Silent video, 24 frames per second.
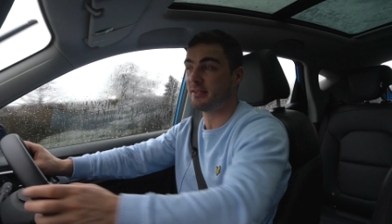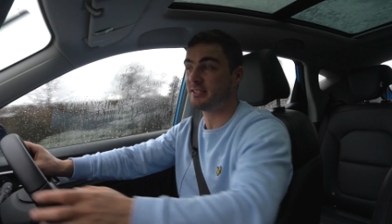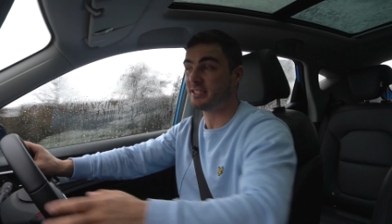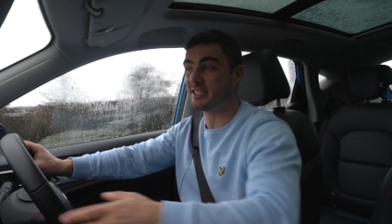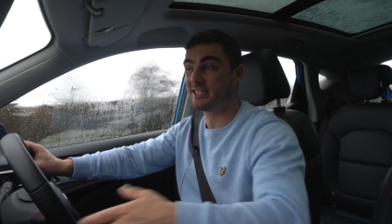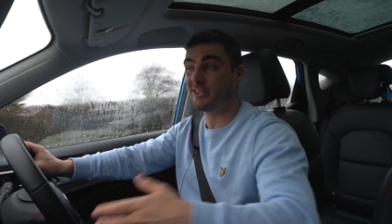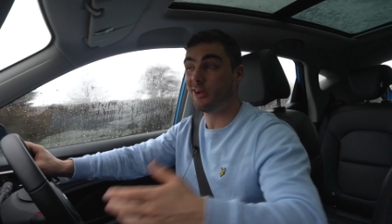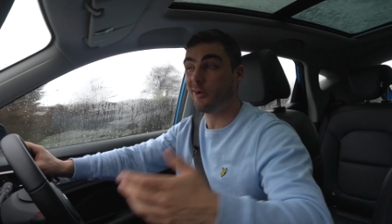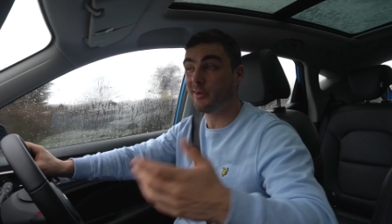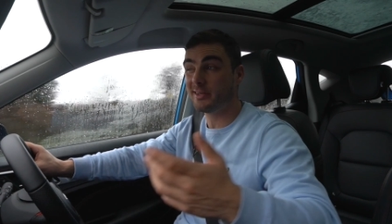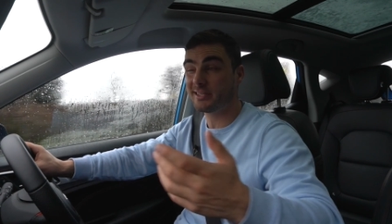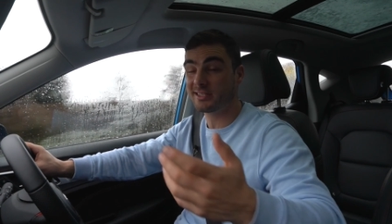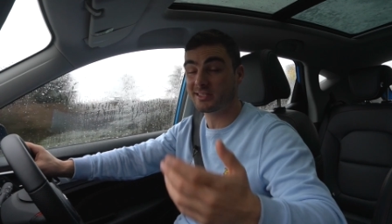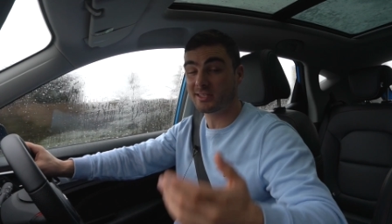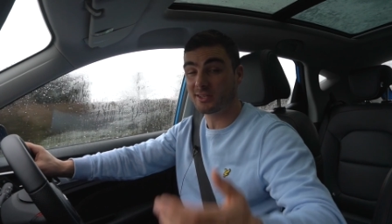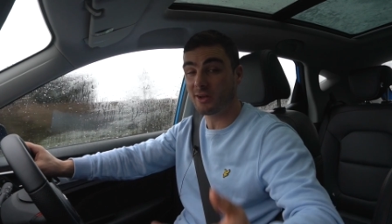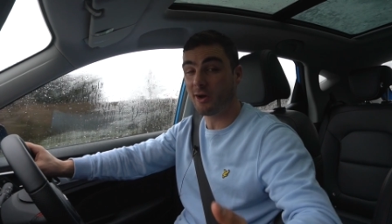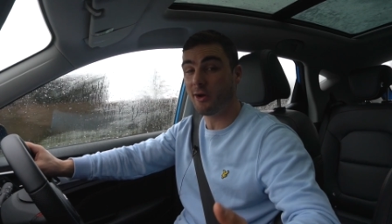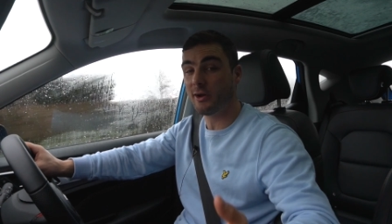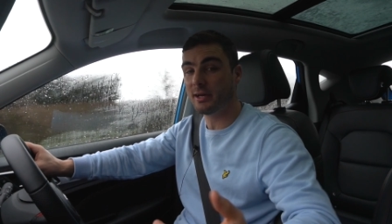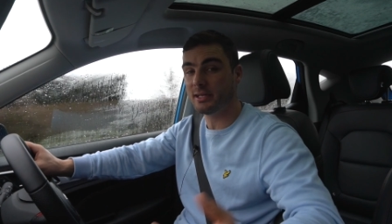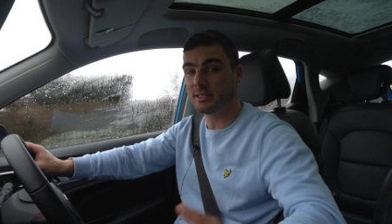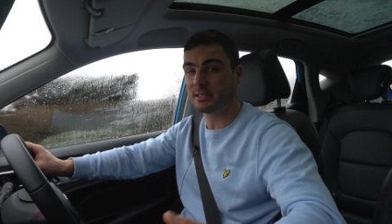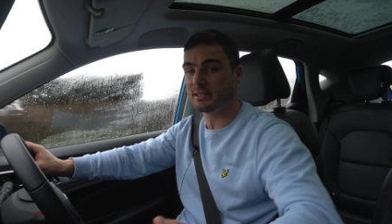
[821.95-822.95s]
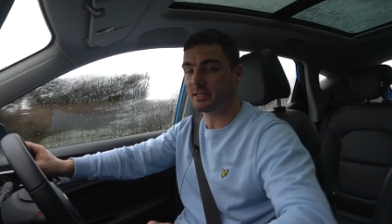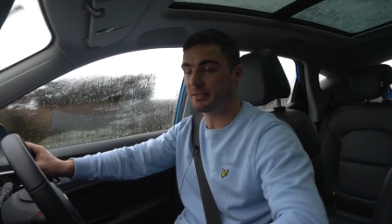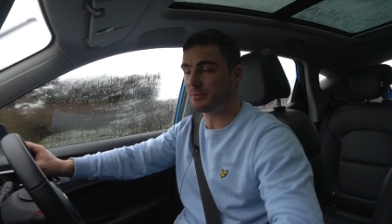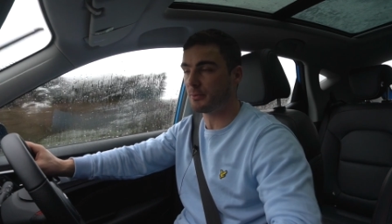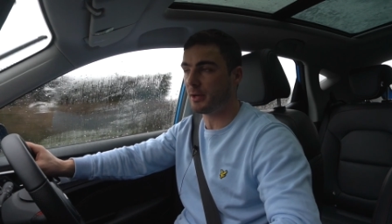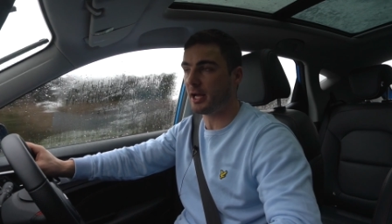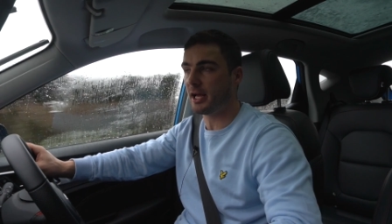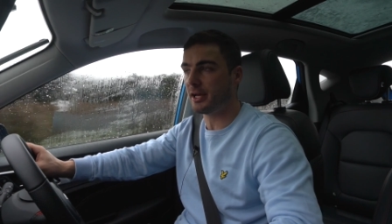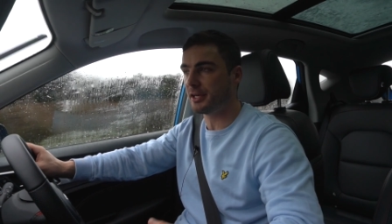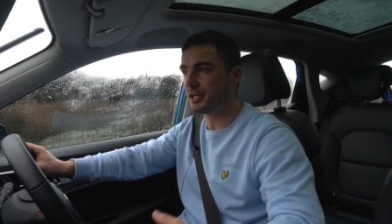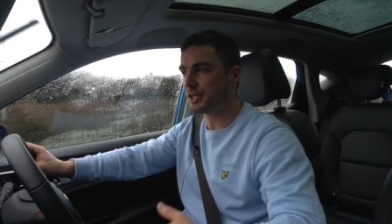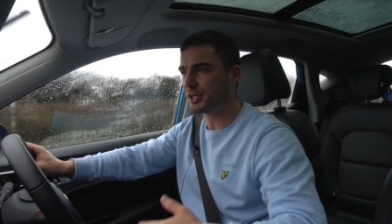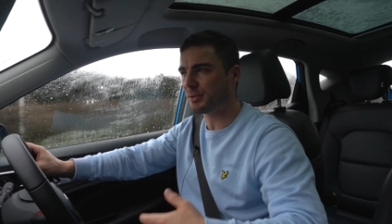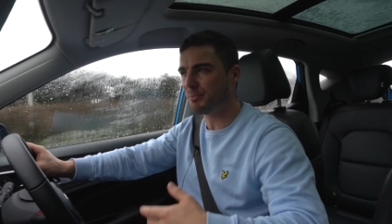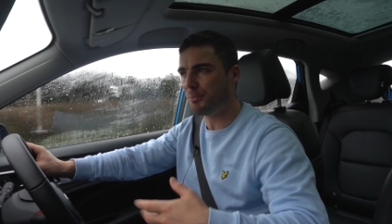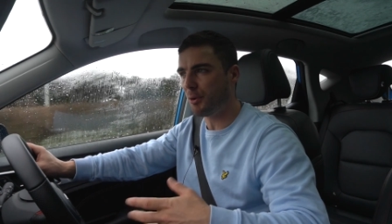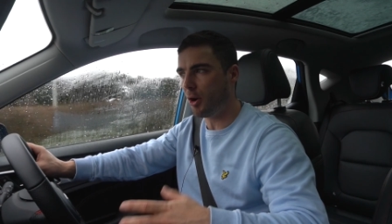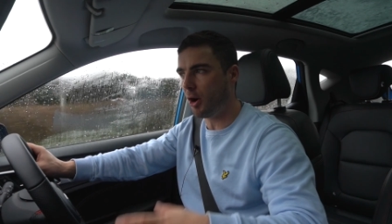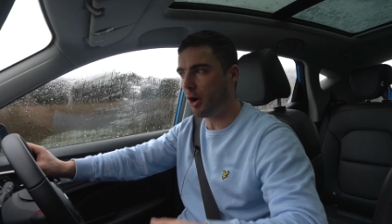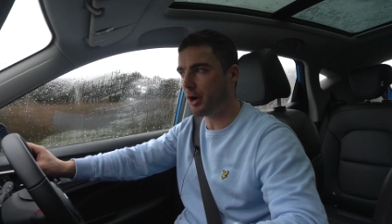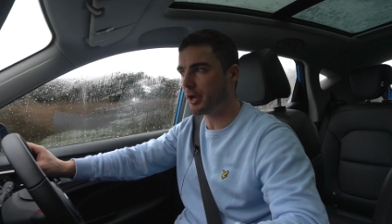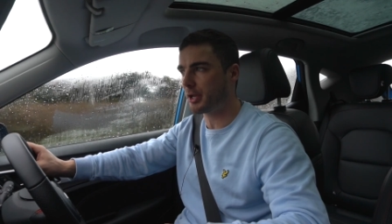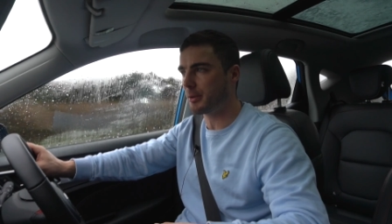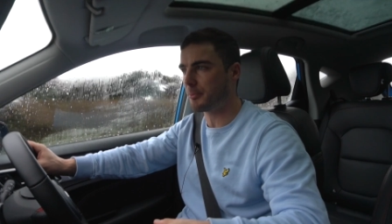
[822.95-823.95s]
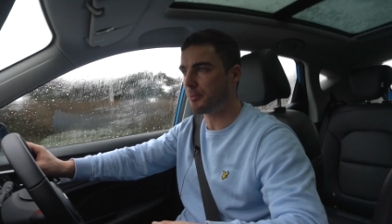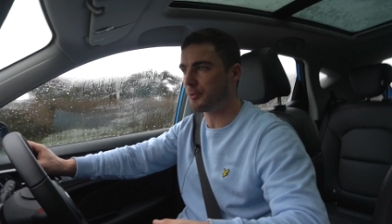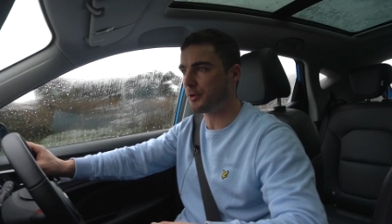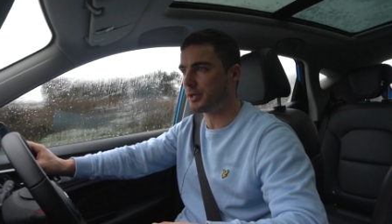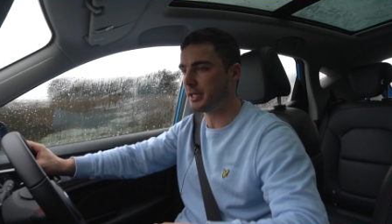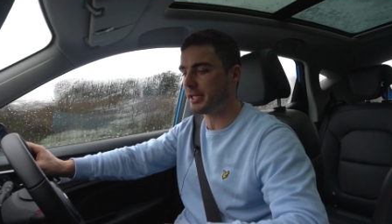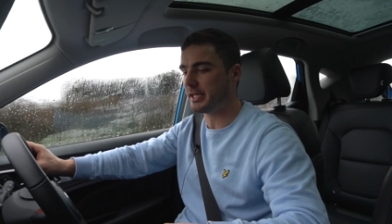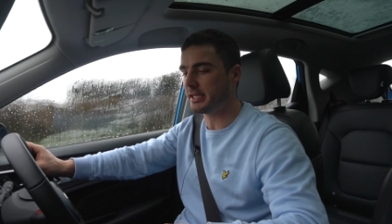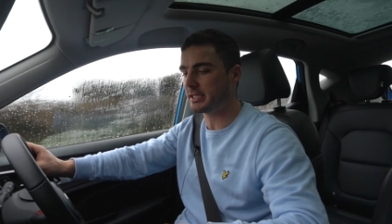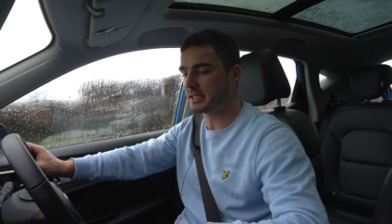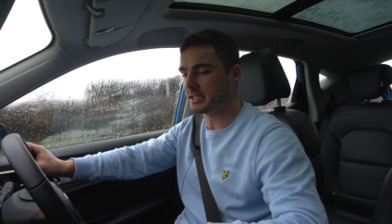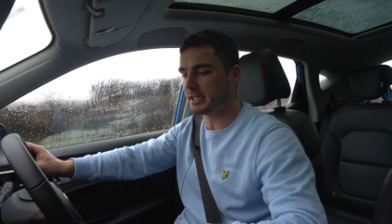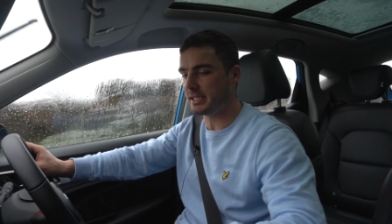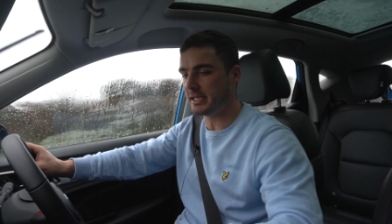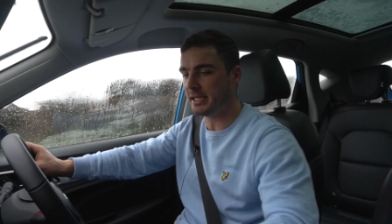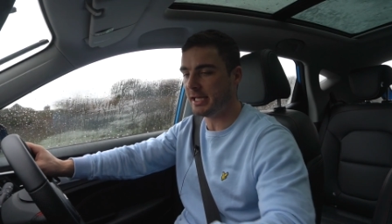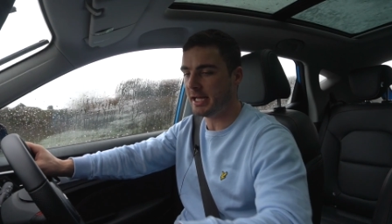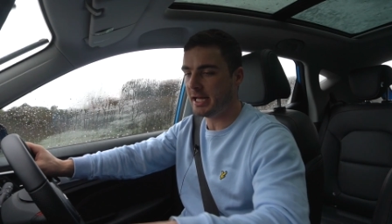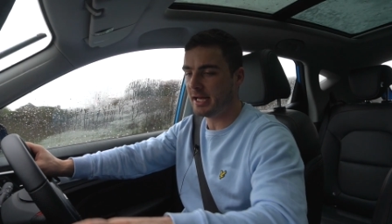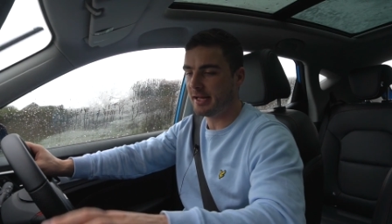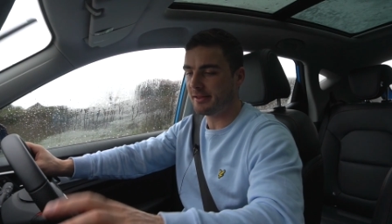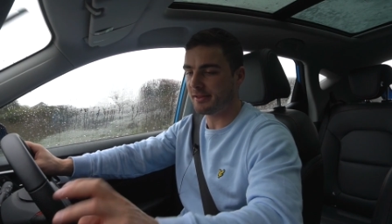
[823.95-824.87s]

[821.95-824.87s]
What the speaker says: It's a nice size as well. You can park it pretty easily.